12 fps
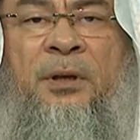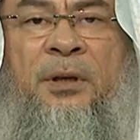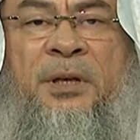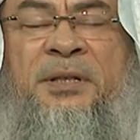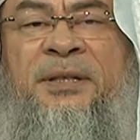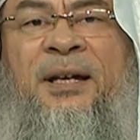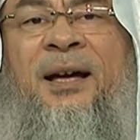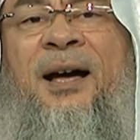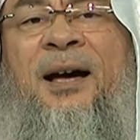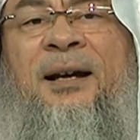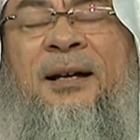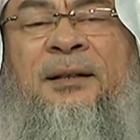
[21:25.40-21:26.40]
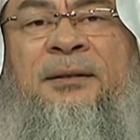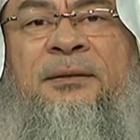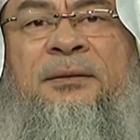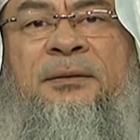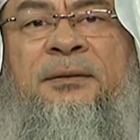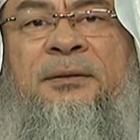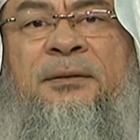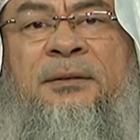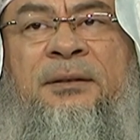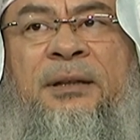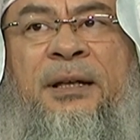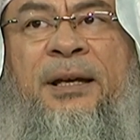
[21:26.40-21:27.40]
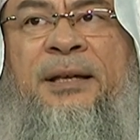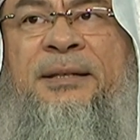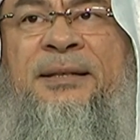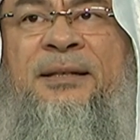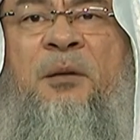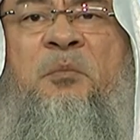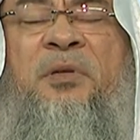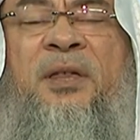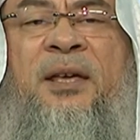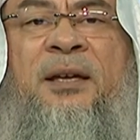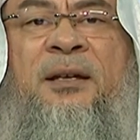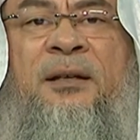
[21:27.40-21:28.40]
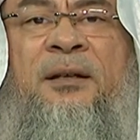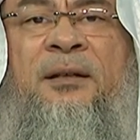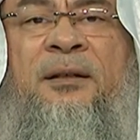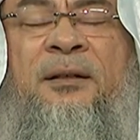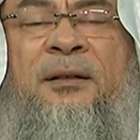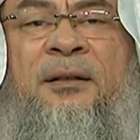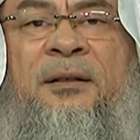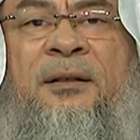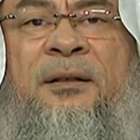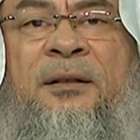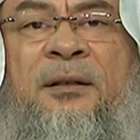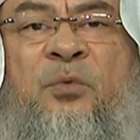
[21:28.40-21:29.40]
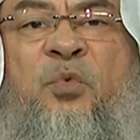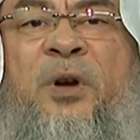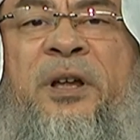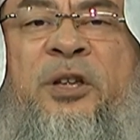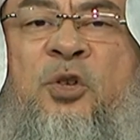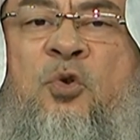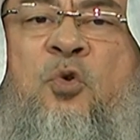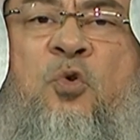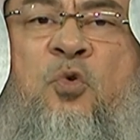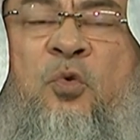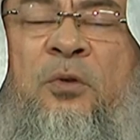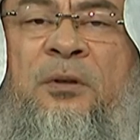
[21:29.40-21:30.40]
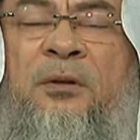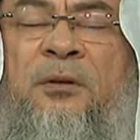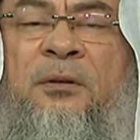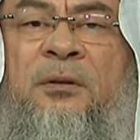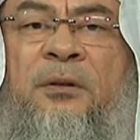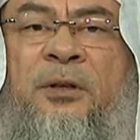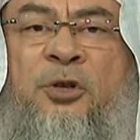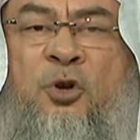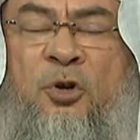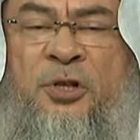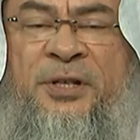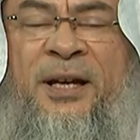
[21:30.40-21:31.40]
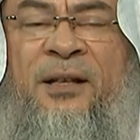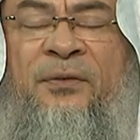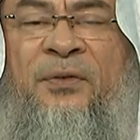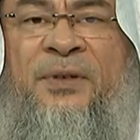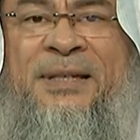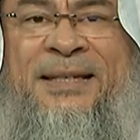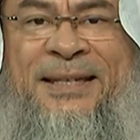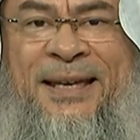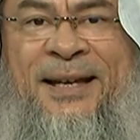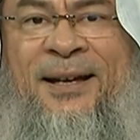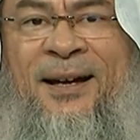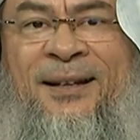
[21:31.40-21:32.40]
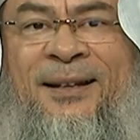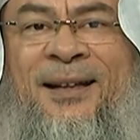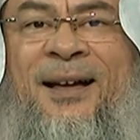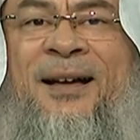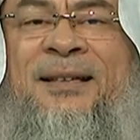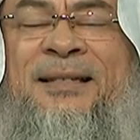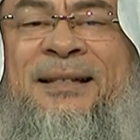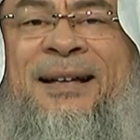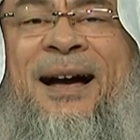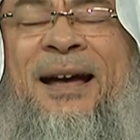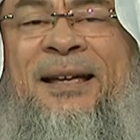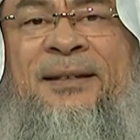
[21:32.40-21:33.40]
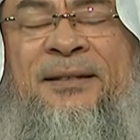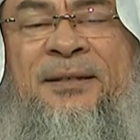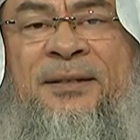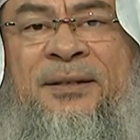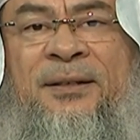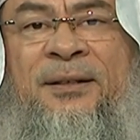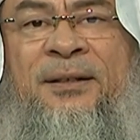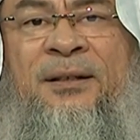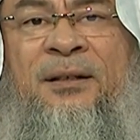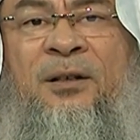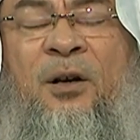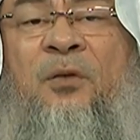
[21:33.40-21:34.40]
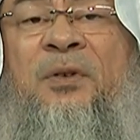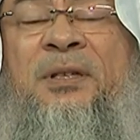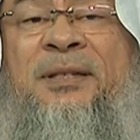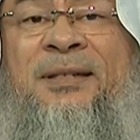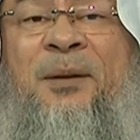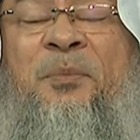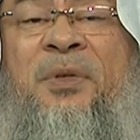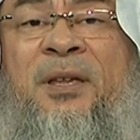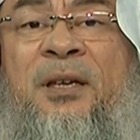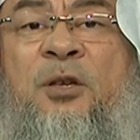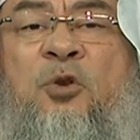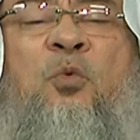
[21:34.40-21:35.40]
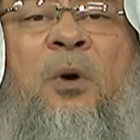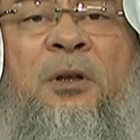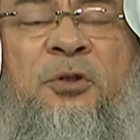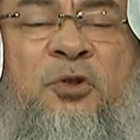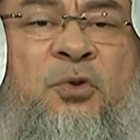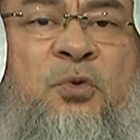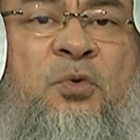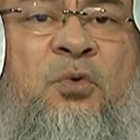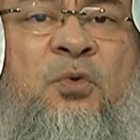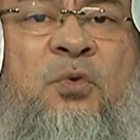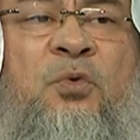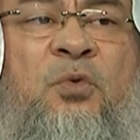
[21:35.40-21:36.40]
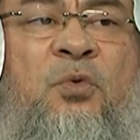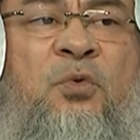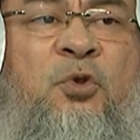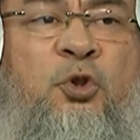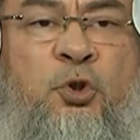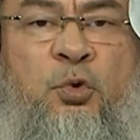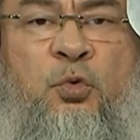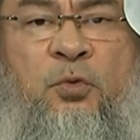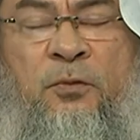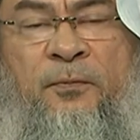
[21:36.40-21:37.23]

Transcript: Istikhara is something where you yourself seek Allah's guidance over something you want to do.